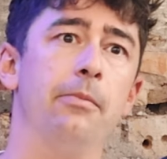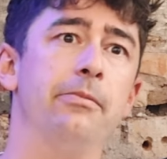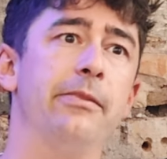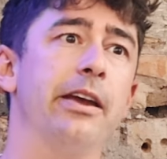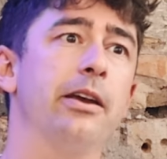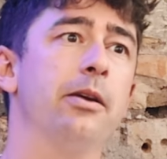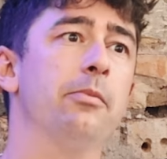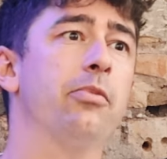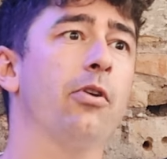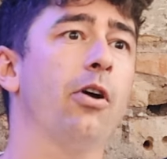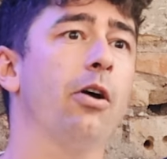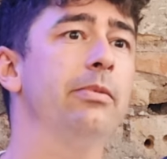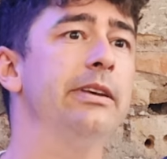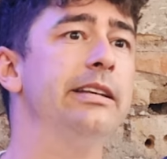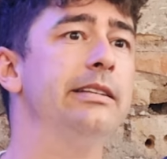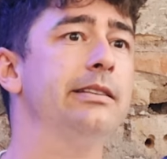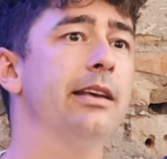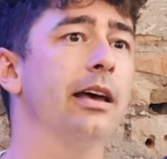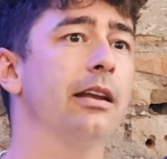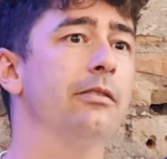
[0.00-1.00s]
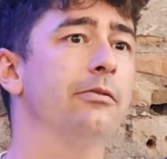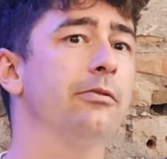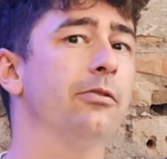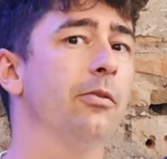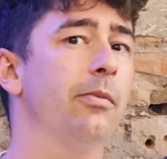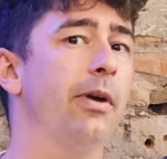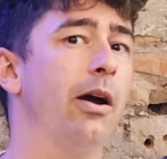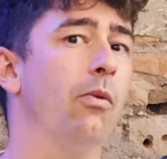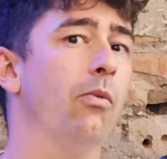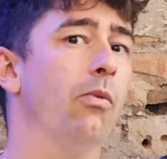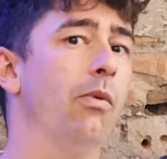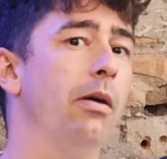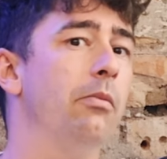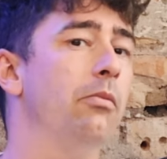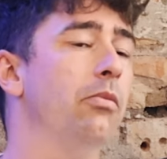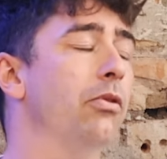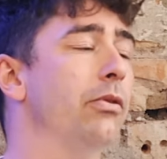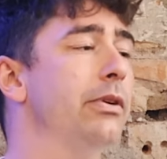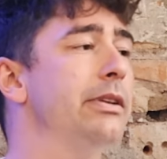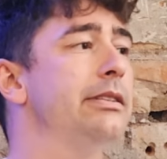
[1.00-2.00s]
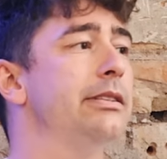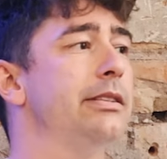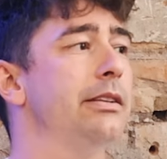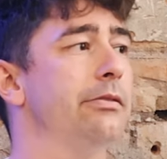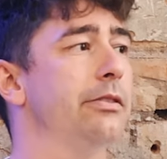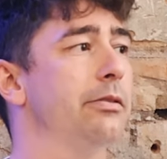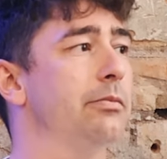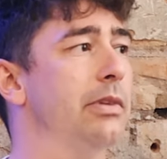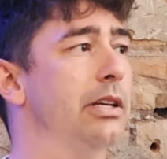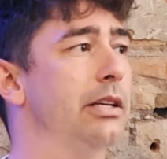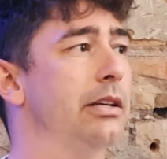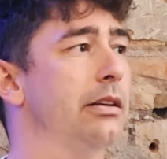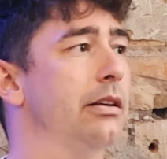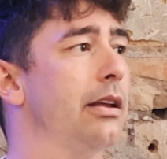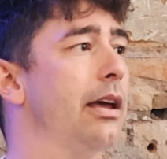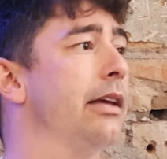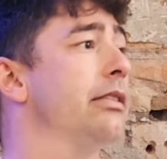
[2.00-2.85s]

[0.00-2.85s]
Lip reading: They could probably sell it for about 1.7 million